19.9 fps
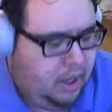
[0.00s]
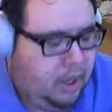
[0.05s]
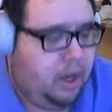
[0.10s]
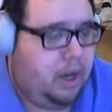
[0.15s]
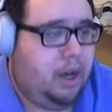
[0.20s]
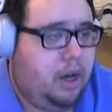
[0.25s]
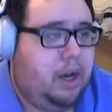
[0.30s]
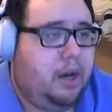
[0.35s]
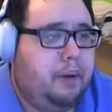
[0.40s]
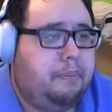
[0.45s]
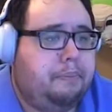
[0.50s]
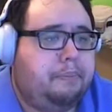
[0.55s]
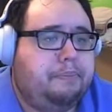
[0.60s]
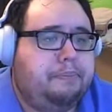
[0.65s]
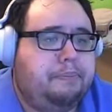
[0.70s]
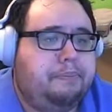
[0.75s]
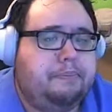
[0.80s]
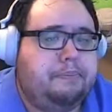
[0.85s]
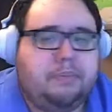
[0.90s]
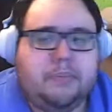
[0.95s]
Um,
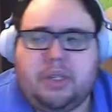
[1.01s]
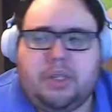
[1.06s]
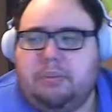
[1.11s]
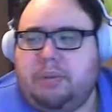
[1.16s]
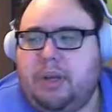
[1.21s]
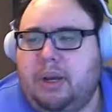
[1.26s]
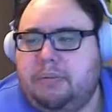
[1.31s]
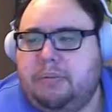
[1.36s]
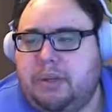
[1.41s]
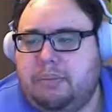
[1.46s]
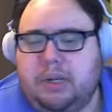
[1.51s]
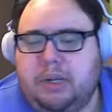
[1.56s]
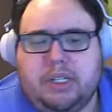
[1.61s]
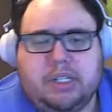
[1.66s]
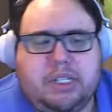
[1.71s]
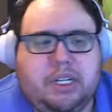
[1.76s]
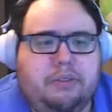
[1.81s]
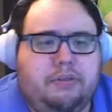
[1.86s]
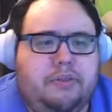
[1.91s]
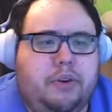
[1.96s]
Sometimes I'm going to
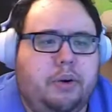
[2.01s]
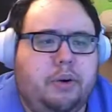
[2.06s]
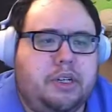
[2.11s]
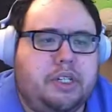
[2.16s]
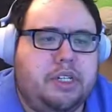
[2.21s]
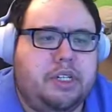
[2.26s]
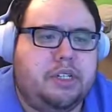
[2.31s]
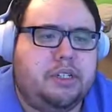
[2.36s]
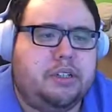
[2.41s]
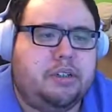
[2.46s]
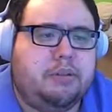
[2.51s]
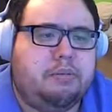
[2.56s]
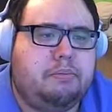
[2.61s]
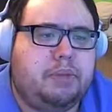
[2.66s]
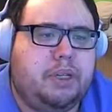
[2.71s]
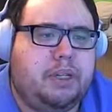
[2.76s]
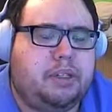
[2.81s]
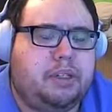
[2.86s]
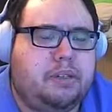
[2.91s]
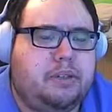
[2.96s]
say focuses
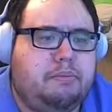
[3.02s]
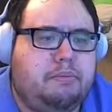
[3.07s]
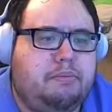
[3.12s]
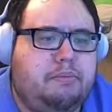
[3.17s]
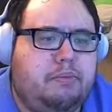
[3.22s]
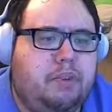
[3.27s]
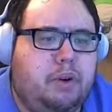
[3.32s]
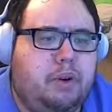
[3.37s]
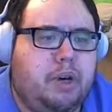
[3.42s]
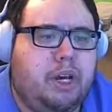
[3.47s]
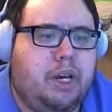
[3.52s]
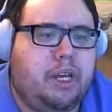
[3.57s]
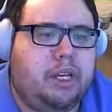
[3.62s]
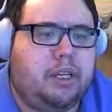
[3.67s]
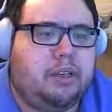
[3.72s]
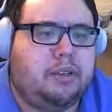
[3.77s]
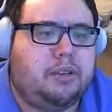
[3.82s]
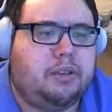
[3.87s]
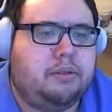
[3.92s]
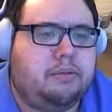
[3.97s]
because foci
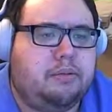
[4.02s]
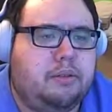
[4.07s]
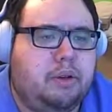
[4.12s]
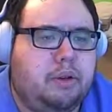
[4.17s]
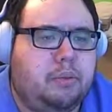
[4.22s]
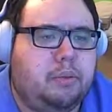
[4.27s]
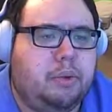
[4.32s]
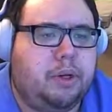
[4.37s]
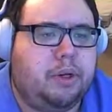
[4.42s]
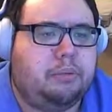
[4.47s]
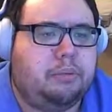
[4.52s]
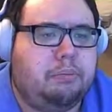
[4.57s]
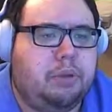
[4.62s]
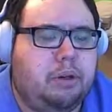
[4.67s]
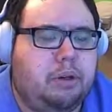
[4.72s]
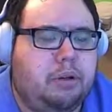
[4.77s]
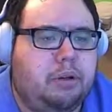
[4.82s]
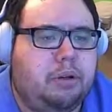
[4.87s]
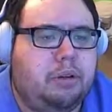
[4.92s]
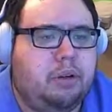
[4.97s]
is a weird
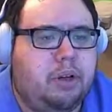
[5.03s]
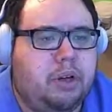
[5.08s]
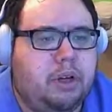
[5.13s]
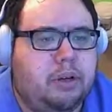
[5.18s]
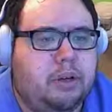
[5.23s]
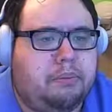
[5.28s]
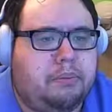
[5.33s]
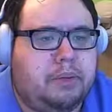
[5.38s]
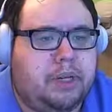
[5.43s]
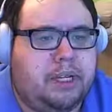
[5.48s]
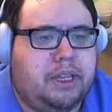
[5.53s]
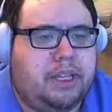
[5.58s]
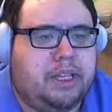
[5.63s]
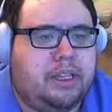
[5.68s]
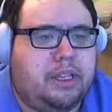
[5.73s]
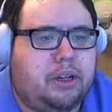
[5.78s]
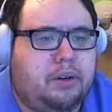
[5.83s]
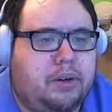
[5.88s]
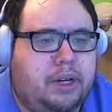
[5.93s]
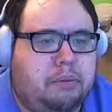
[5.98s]
plural, but I think
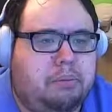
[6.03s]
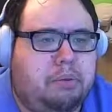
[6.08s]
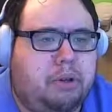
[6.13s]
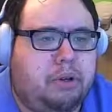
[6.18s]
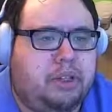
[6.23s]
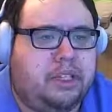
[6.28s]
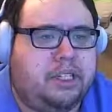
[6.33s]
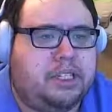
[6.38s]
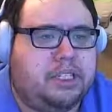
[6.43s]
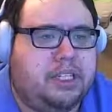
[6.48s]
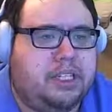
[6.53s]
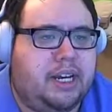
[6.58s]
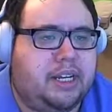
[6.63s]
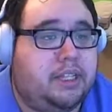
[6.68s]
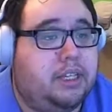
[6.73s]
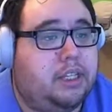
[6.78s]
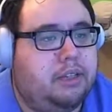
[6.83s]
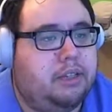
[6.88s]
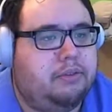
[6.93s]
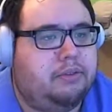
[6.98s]
the correct plural is
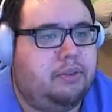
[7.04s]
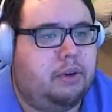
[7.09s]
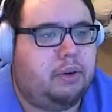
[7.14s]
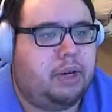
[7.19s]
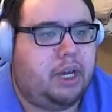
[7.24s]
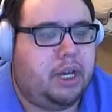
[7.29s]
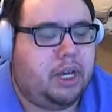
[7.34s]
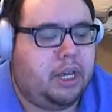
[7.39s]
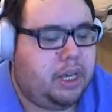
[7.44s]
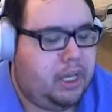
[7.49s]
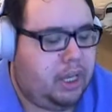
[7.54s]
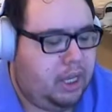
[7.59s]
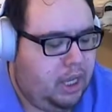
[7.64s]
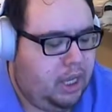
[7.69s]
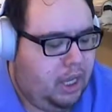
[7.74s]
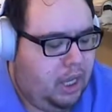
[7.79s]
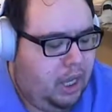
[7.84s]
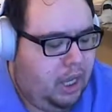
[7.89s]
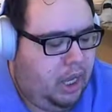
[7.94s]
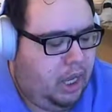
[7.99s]
technically foci.
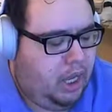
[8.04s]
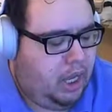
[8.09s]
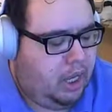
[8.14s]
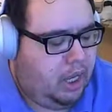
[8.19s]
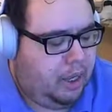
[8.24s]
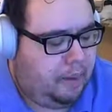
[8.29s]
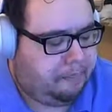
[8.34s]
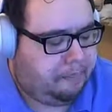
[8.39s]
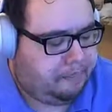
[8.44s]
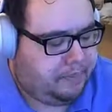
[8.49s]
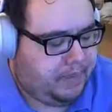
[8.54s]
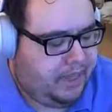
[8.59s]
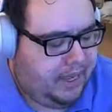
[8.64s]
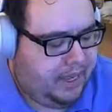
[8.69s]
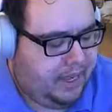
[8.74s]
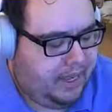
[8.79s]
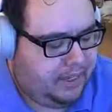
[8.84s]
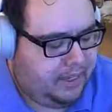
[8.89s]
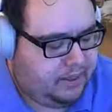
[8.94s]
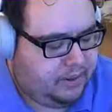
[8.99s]

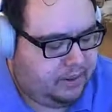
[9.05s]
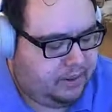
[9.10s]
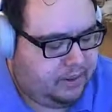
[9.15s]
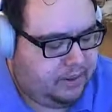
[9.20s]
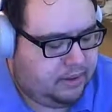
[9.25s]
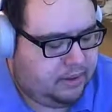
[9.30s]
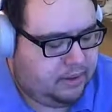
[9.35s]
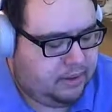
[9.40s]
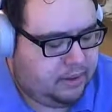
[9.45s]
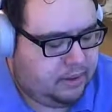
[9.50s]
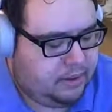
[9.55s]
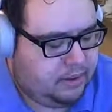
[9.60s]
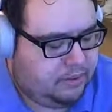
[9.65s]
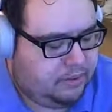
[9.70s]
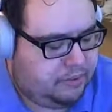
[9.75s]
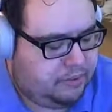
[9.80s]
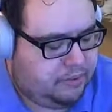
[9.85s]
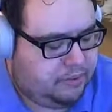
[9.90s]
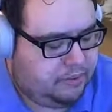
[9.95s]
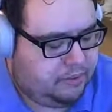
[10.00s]
And the
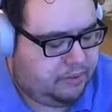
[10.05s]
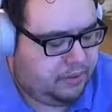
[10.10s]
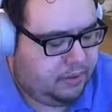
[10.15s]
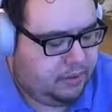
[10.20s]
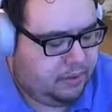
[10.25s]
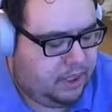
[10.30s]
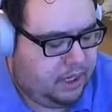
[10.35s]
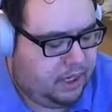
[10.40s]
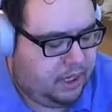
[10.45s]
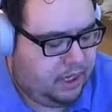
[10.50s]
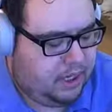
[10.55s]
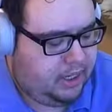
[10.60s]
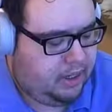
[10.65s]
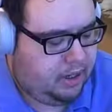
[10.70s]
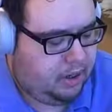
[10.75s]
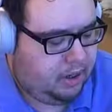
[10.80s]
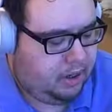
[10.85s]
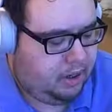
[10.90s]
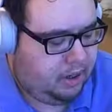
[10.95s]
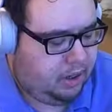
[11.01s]
foci
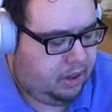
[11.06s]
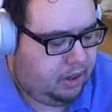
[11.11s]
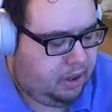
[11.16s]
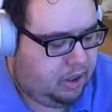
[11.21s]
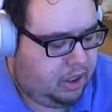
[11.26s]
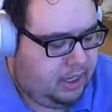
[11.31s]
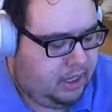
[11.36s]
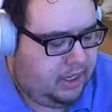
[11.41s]
are